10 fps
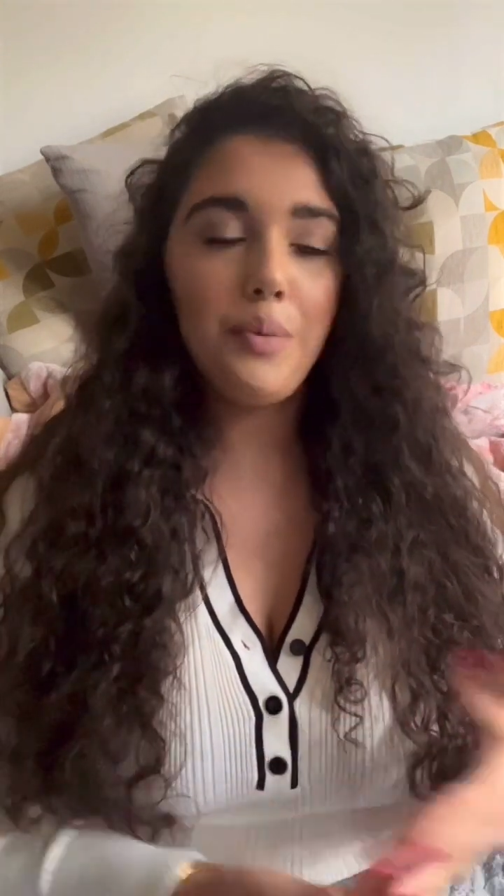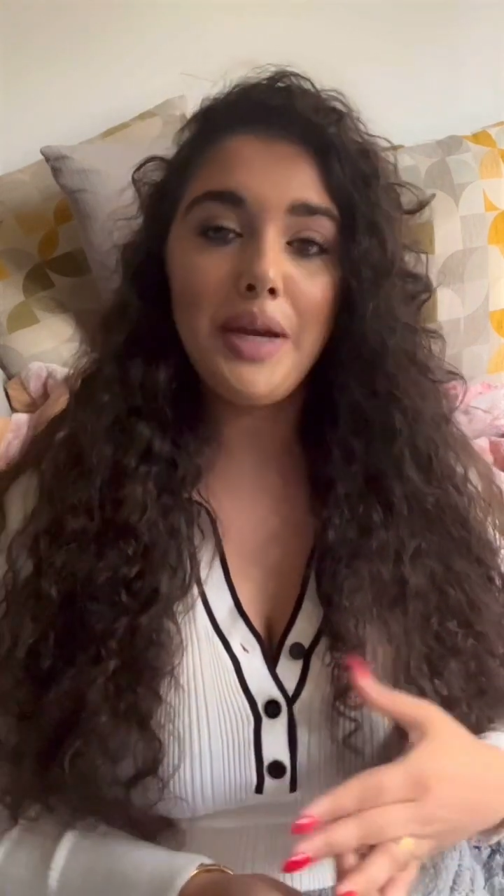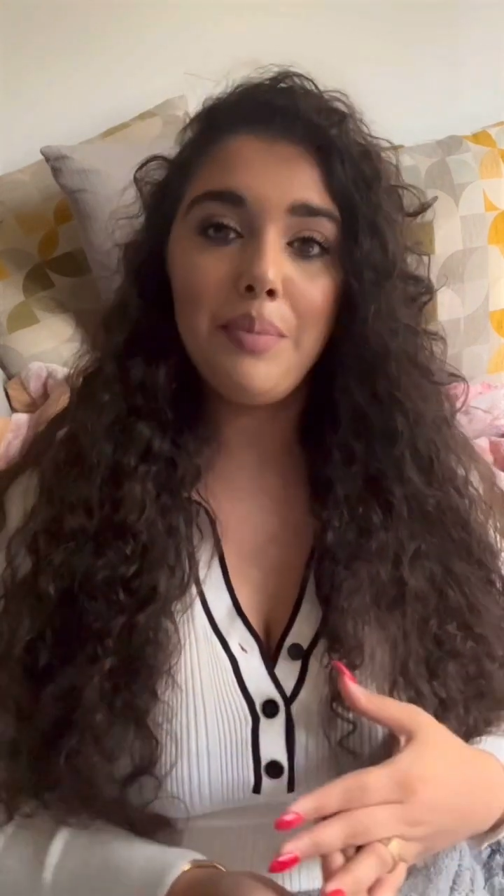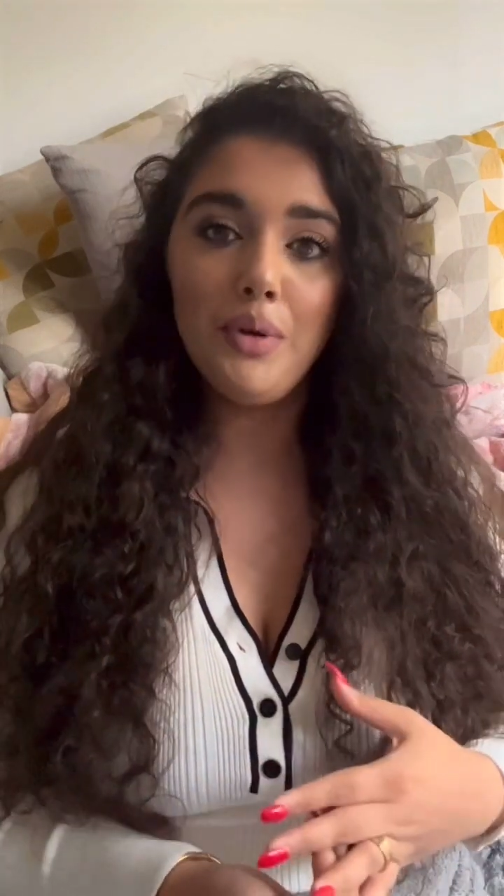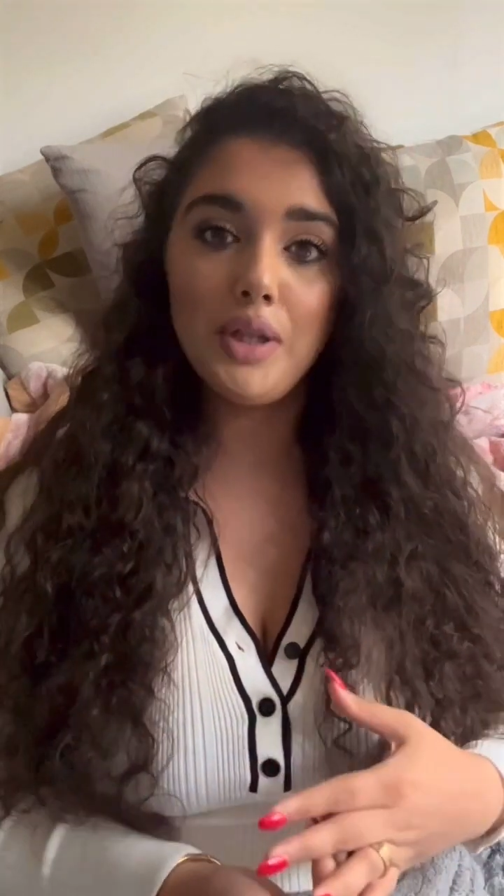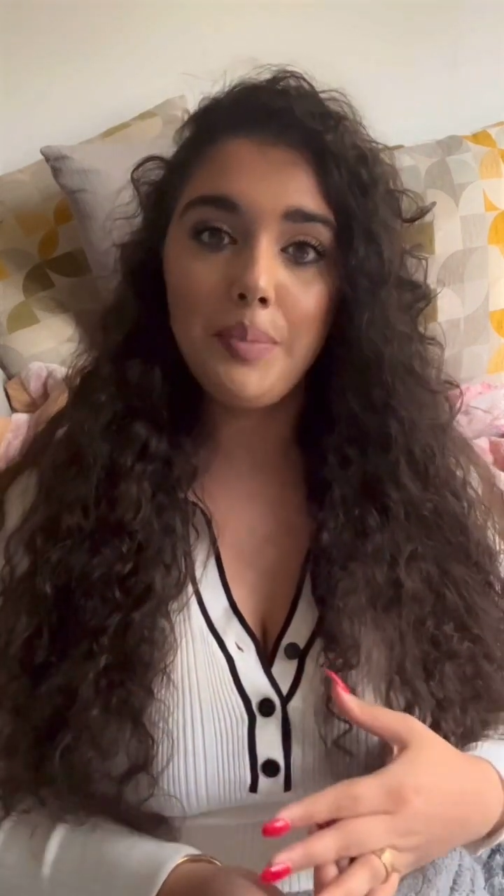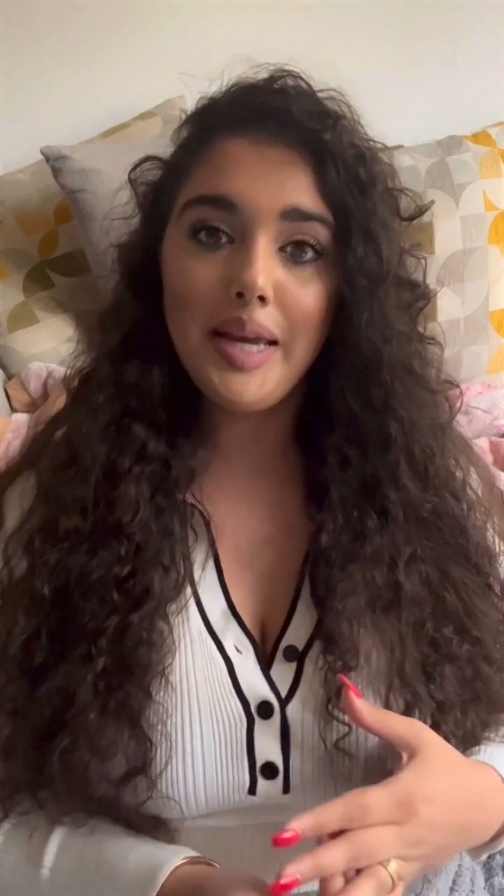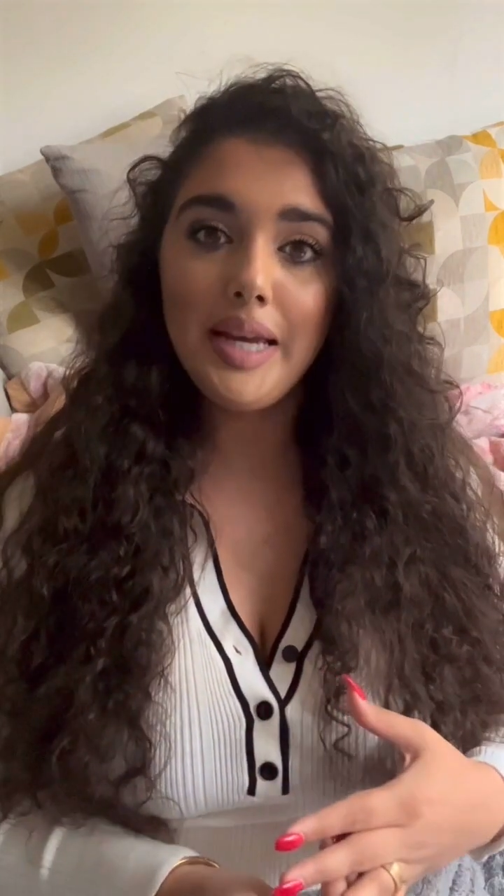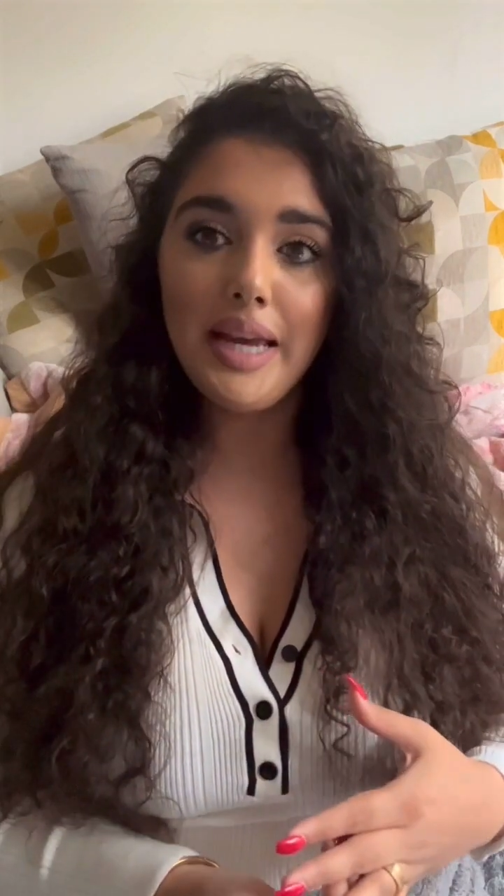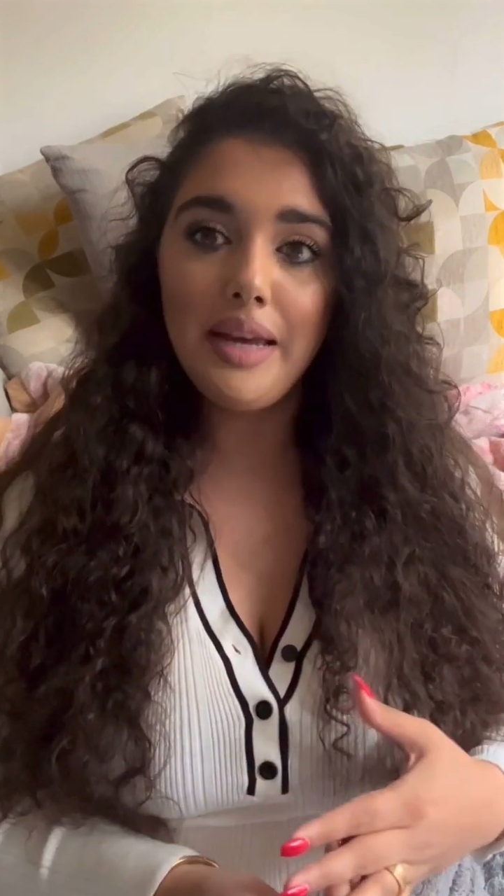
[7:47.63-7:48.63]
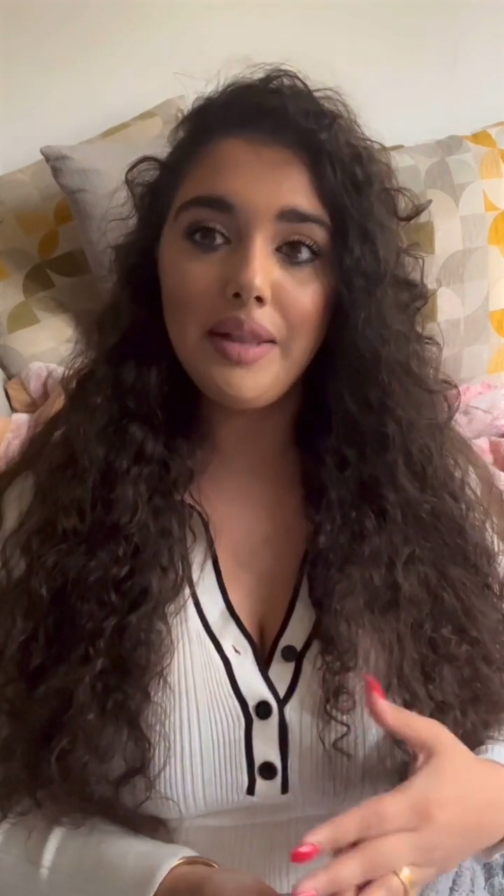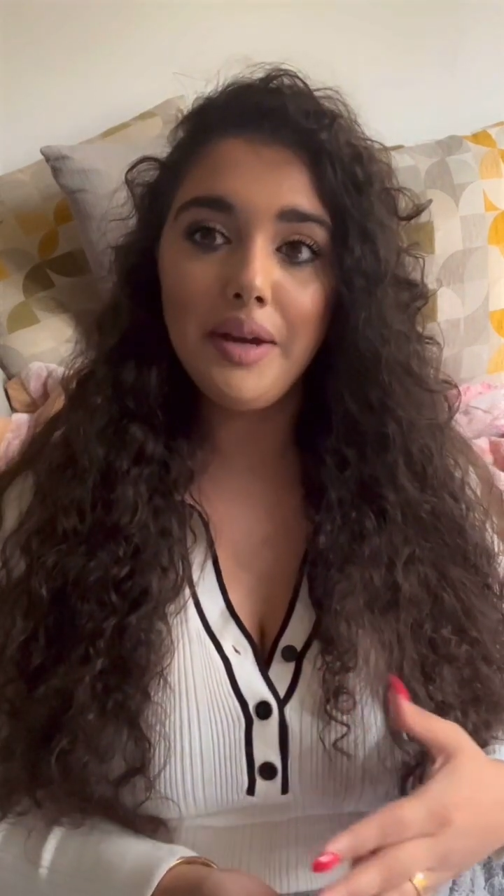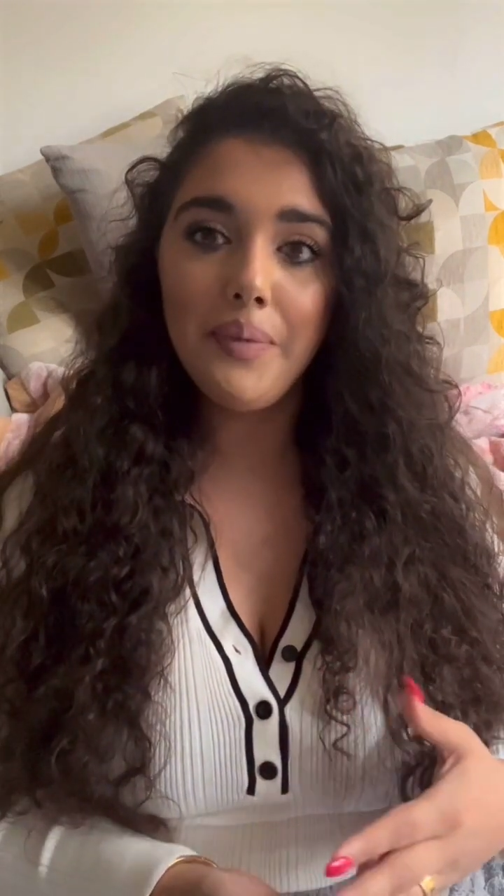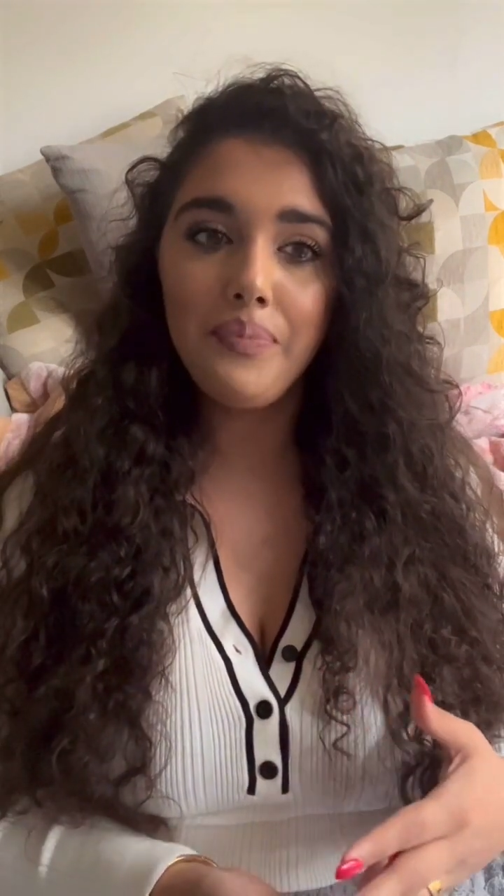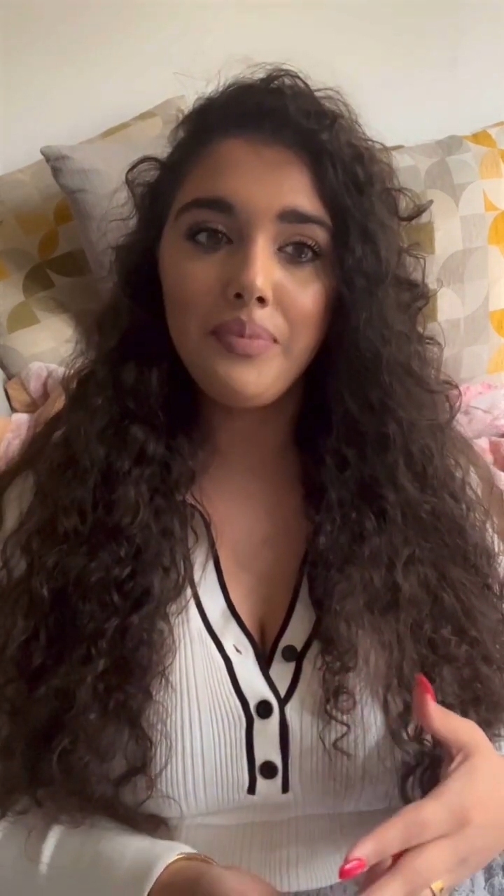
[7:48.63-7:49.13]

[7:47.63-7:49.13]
people speak either.